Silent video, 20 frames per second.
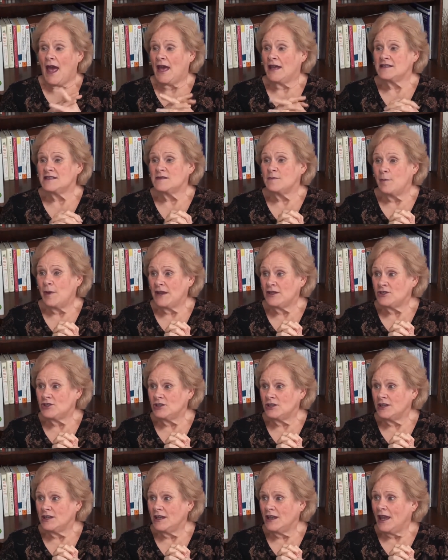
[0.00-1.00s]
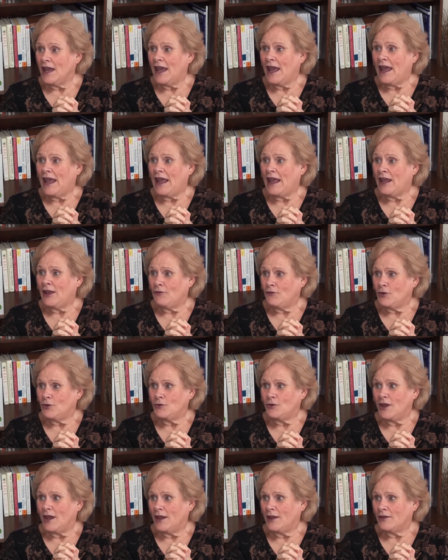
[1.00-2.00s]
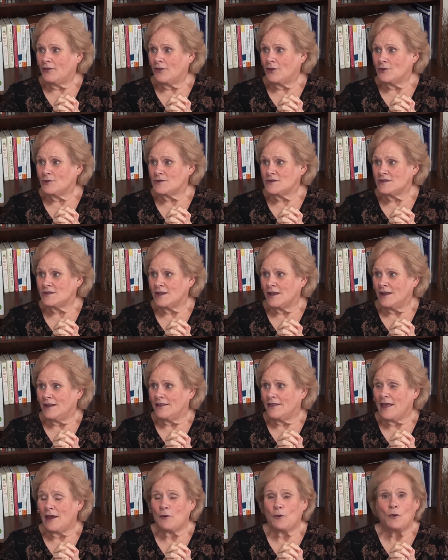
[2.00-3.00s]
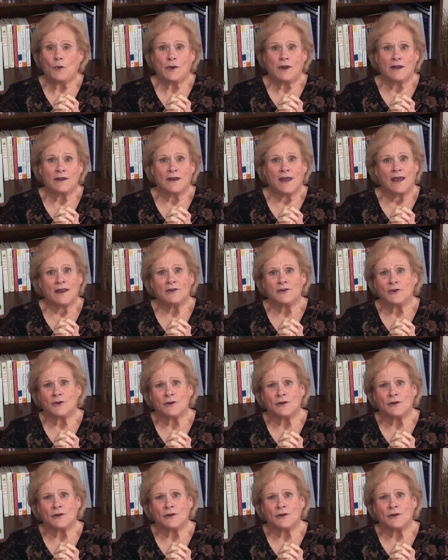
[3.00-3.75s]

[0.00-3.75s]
especially if you take those that wheat and